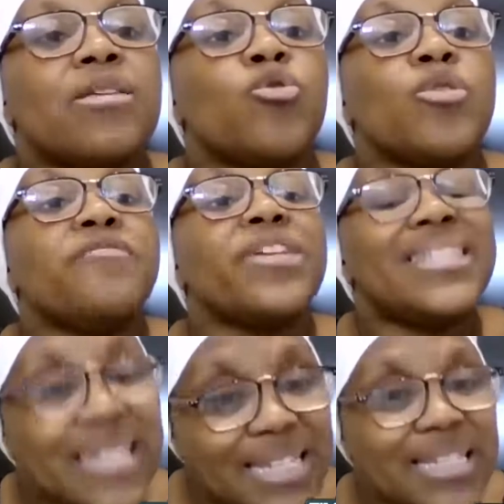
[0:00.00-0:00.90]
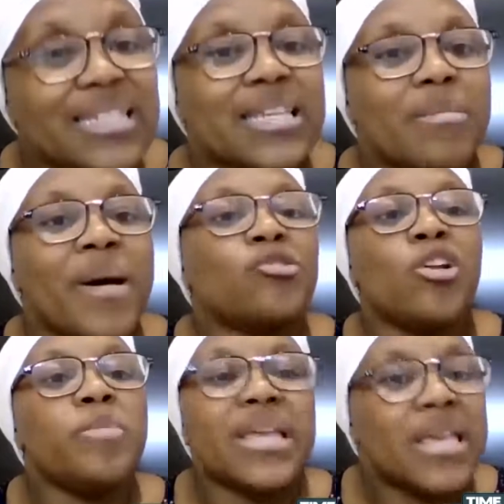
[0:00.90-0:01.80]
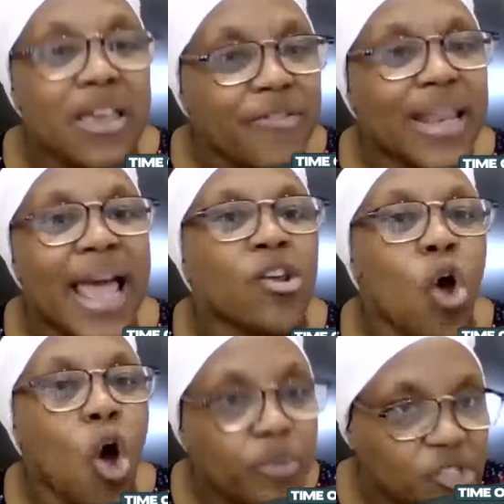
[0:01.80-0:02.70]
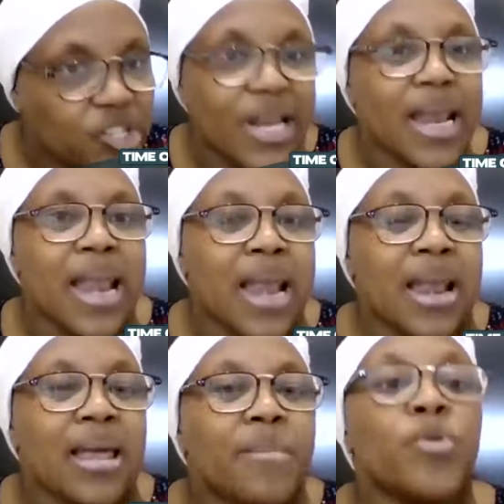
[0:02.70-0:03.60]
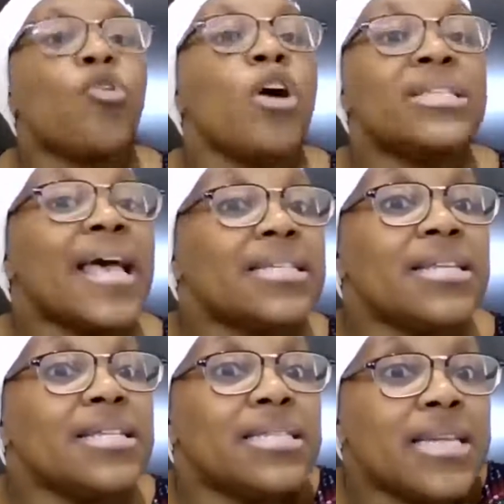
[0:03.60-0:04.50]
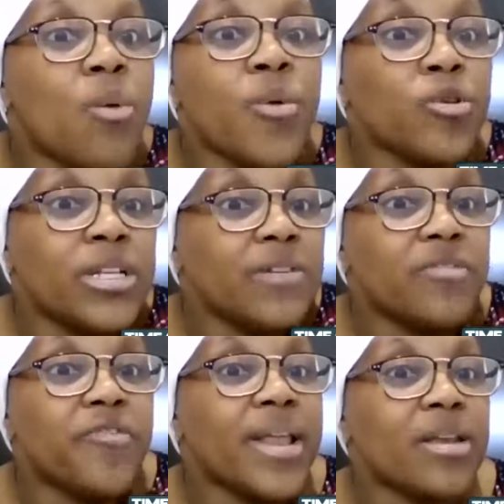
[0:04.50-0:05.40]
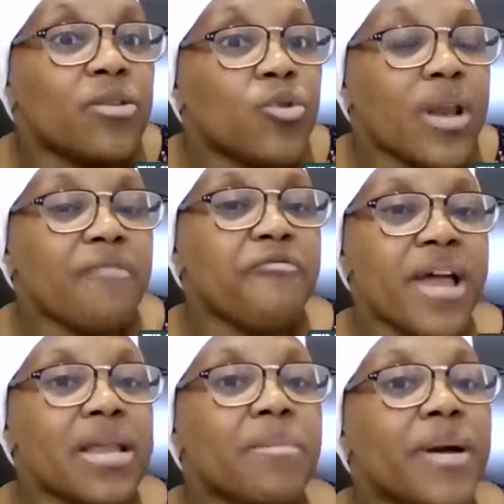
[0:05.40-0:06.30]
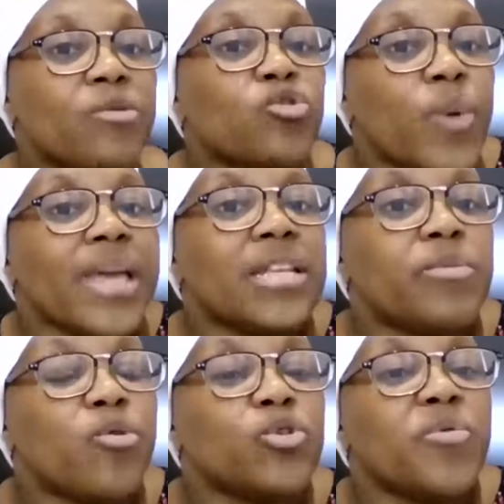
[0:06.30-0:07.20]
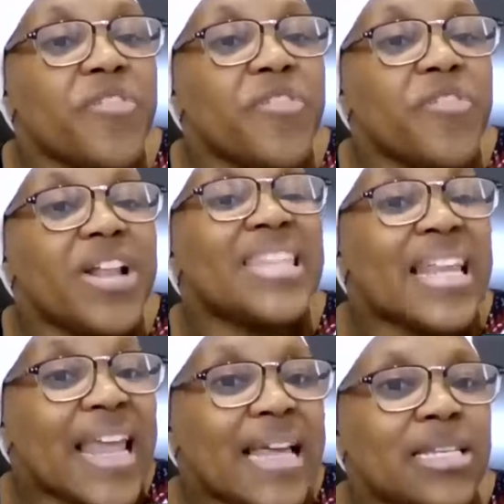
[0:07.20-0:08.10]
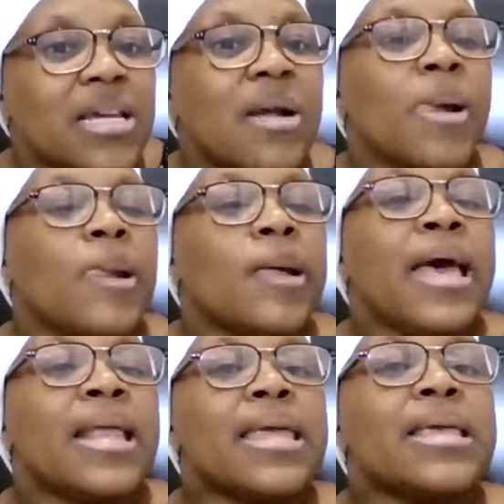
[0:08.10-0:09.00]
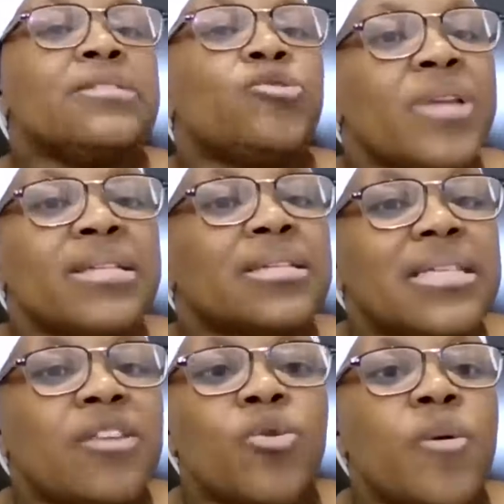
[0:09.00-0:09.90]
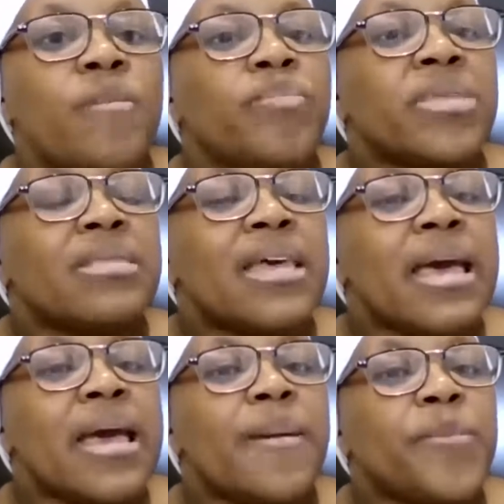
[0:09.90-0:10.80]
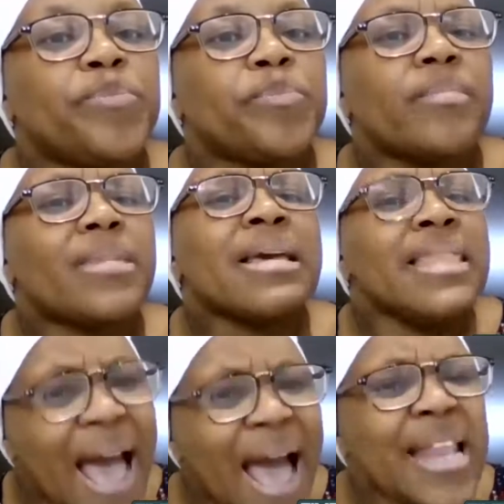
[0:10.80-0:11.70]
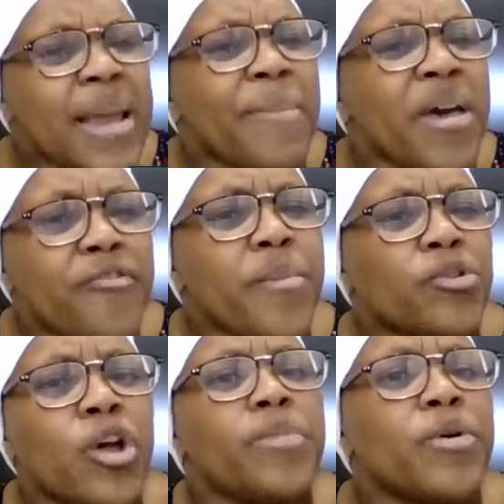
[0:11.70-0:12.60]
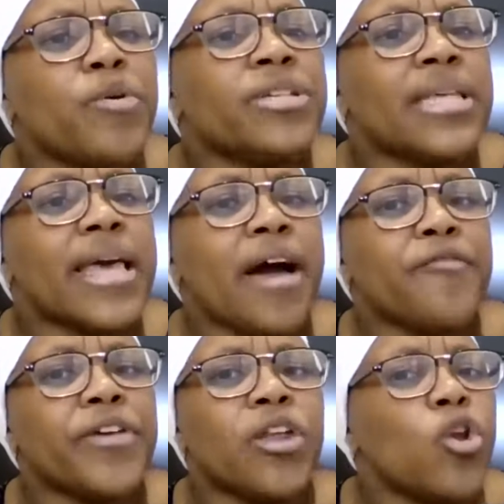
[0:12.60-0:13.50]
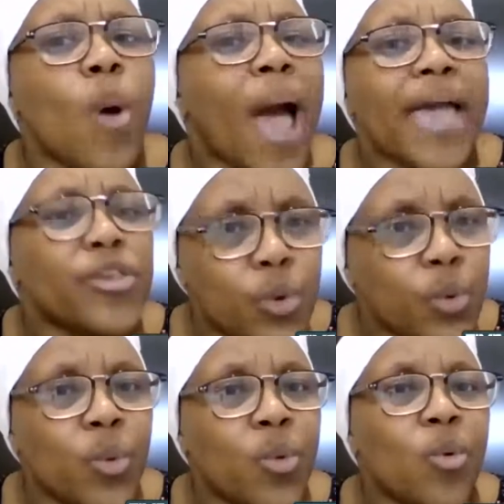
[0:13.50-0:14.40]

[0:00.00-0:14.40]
universities must not be given an option, because as it is, Tinde, we're not even funded. We don't have funding, but we're doing it because we feel the need. And in students, they're underperforming, not because they have a low IQ,